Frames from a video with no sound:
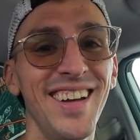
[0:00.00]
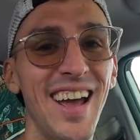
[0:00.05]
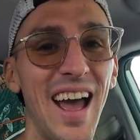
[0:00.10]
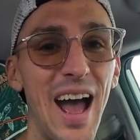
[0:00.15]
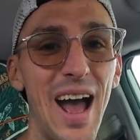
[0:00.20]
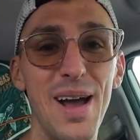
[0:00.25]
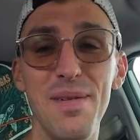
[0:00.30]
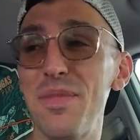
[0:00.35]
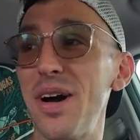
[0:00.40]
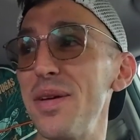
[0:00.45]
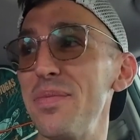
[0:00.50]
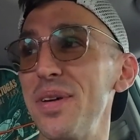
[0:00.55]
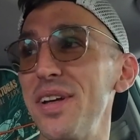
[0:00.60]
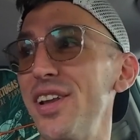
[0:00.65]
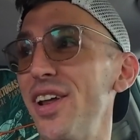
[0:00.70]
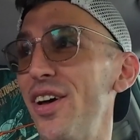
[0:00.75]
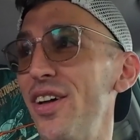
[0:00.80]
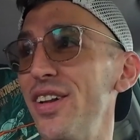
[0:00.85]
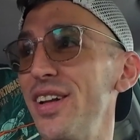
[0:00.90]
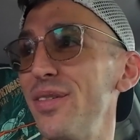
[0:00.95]
I might be
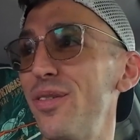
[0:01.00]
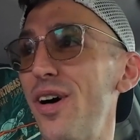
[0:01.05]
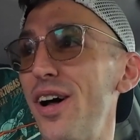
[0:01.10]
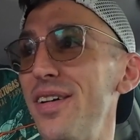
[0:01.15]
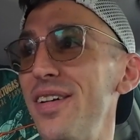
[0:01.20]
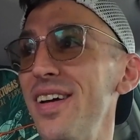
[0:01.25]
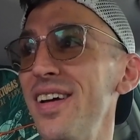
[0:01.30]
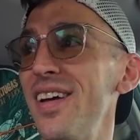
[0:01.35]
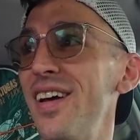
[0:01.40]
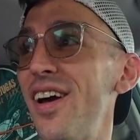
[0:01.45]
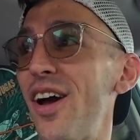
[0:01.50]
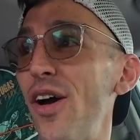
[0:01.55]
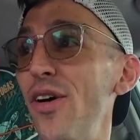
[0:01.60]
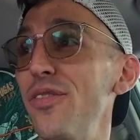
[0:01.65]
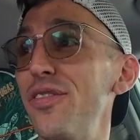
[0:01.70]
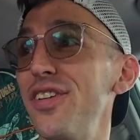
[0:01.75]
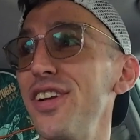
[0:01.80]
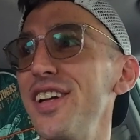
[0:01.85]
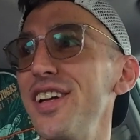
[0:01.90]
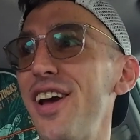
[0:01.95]
the only one
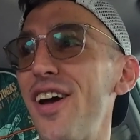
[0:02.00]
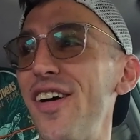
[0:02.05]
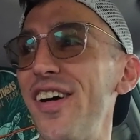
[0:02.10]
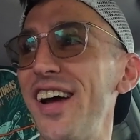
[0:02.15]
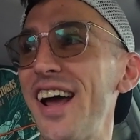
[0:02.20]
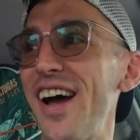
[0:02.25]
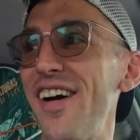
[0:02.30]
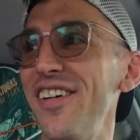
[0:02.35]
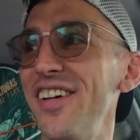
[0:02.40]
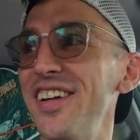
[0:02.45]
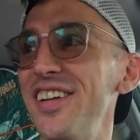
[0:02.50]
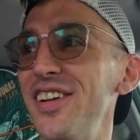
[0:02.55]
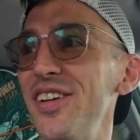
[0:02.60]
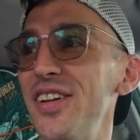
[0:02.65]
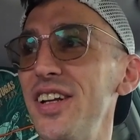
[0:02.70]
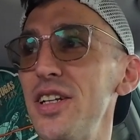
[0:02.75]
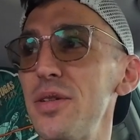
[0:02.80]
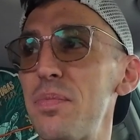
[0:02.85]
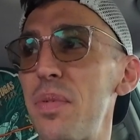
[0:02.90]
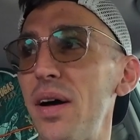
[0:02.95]
hopefully going out and doing
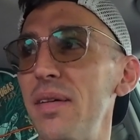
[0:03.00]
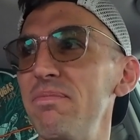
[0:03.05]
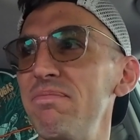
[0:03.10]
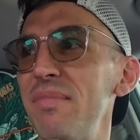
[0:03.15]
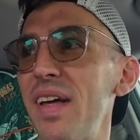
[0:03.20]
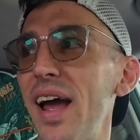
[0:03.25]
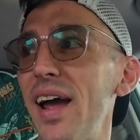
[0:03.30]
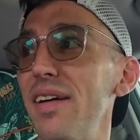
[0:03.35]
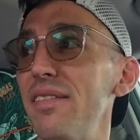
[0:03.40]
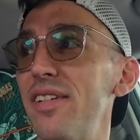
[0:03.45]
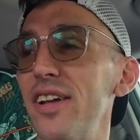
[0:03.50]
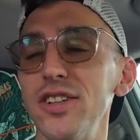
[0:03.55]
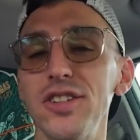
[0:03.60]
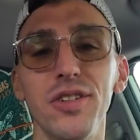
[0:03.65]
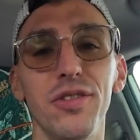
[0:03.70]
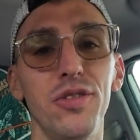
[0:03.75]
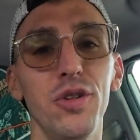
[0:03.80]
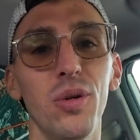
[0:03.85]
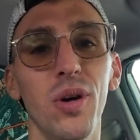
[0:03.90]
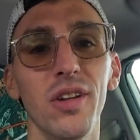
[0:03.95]
this, but hey, if there's
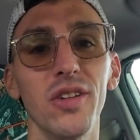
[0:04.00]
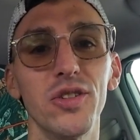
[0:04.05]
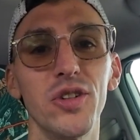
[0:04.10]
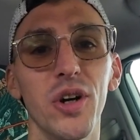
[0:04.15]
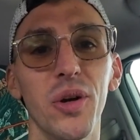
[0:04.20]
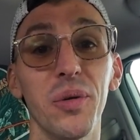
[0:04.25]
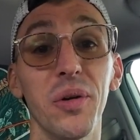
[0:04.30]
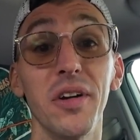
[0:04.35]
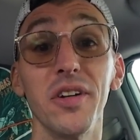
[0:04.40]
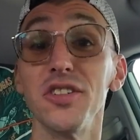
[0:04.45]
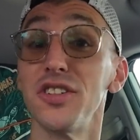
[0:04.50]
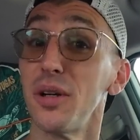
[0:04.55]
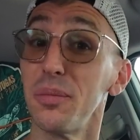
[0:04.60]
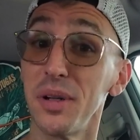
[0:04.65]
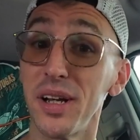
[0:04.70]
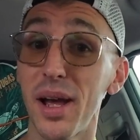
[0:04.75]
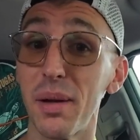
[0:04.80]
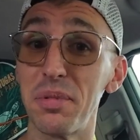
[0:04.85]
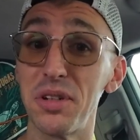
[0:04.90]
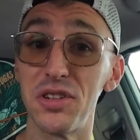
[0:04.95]
a few other trail runners, I'll
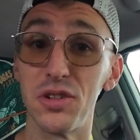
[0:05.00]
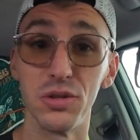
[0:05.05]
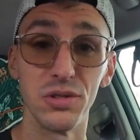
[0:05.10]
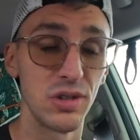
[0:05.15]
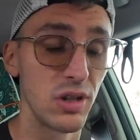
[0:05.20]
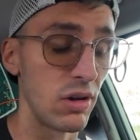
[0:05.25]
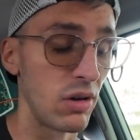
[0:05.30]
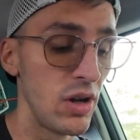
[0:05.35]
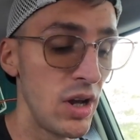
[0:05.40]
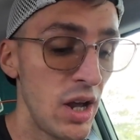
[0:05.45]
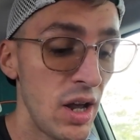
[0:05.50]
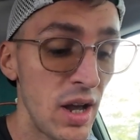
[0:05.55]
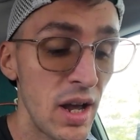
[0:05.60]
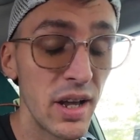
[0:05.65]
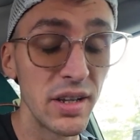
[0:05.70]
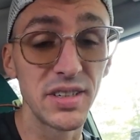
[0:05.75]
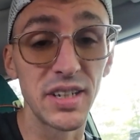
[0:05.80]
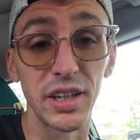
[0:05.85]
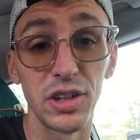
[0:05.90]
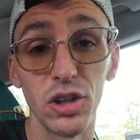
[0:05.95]
be happy to. So
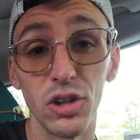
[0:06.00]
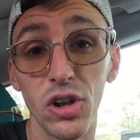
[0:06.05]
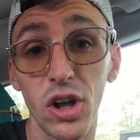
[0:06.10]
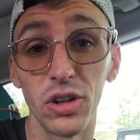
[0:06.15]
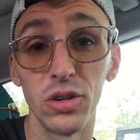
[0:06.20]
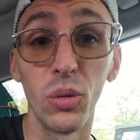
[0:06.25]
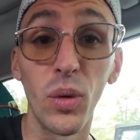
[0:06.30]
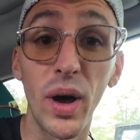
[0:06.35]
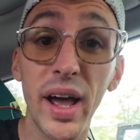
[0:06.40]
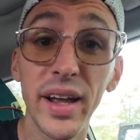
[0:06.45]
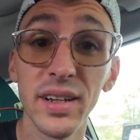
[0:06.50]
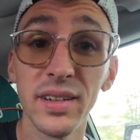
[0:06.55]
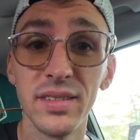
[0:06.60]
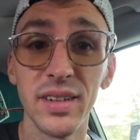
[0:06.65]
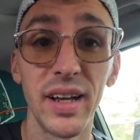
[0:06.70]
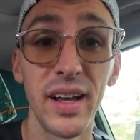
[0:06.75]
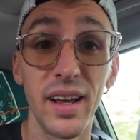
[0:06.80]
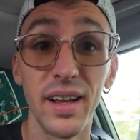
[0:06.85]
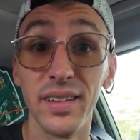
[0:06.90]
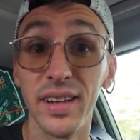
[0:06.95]
take you along the way,
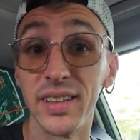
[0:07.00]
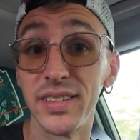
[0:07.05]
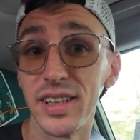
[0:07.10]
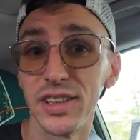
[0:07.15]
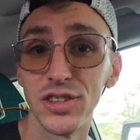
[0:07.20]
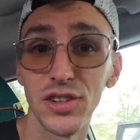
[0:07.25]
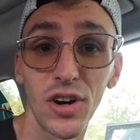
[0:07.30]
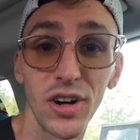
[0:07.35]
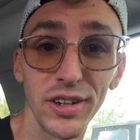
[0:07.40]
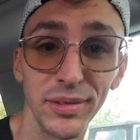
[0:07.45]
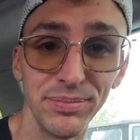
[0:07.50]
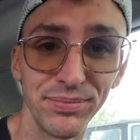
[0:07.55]
and let's get started.